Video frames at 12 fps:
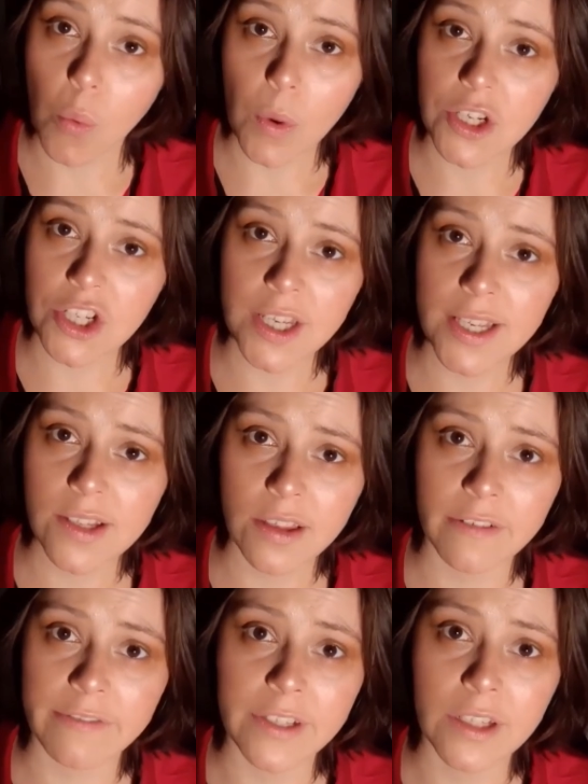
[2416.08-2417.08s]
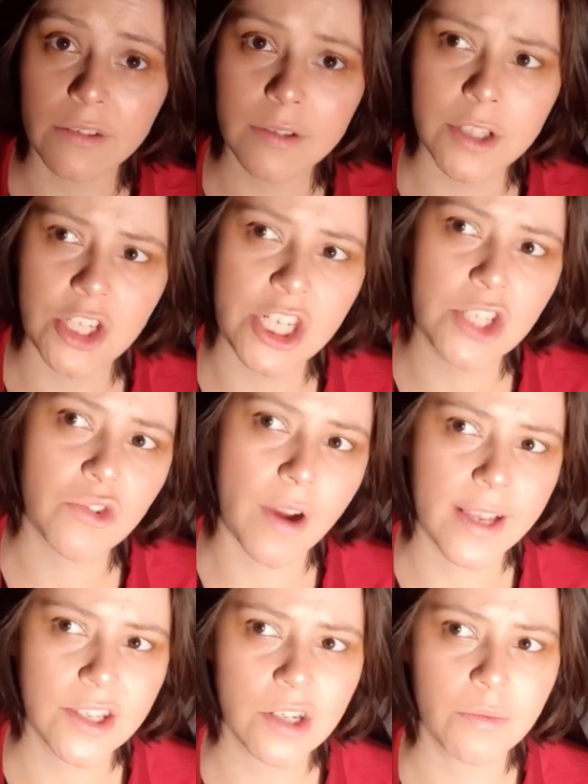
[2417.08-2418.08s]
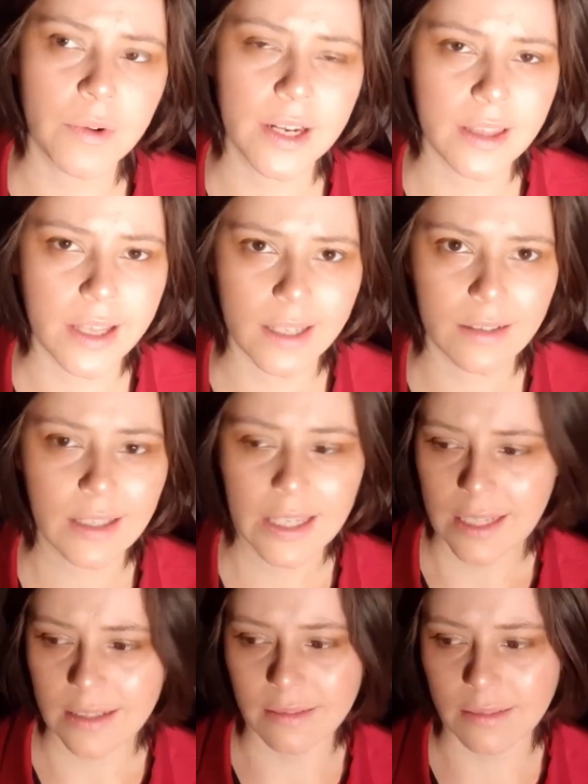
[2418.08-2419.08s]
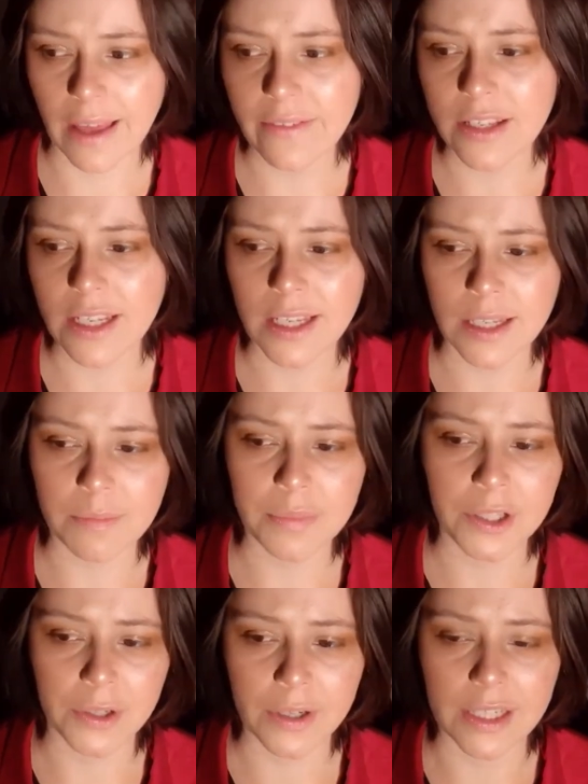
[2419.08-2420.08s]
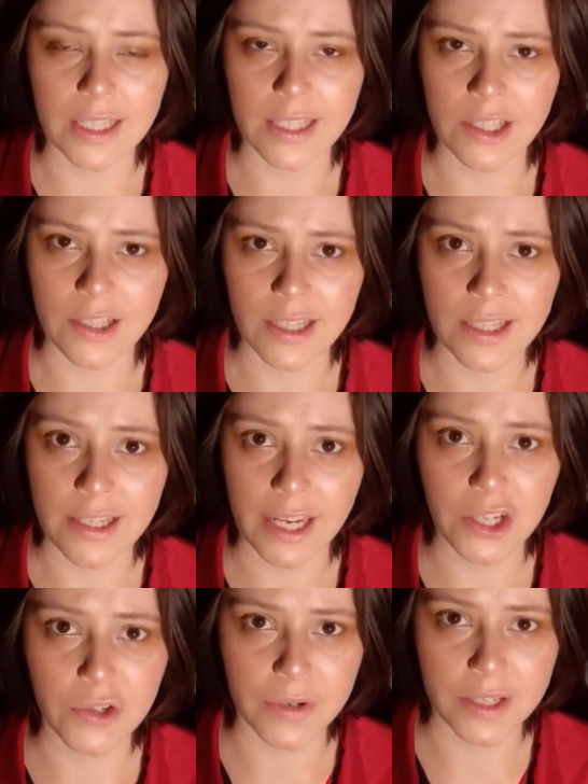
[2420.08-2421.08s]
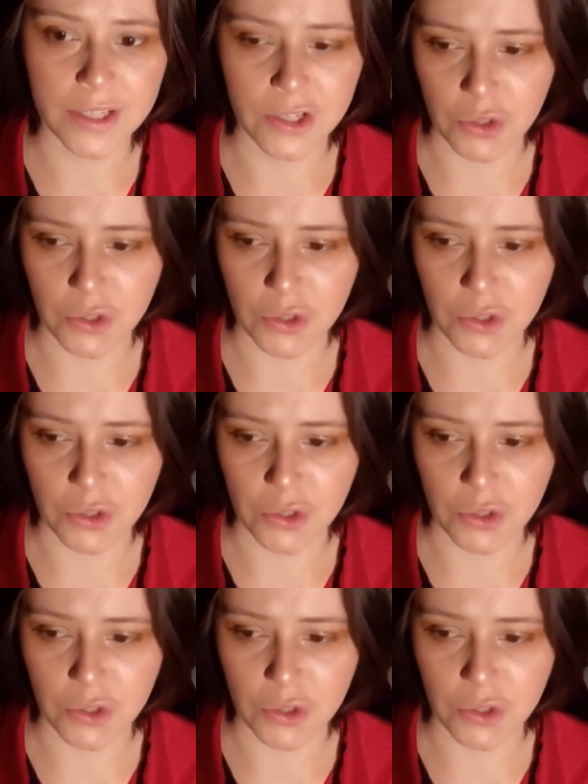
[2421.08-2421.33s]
When she is on the field, she tries to bring that levity and purity to these dangerous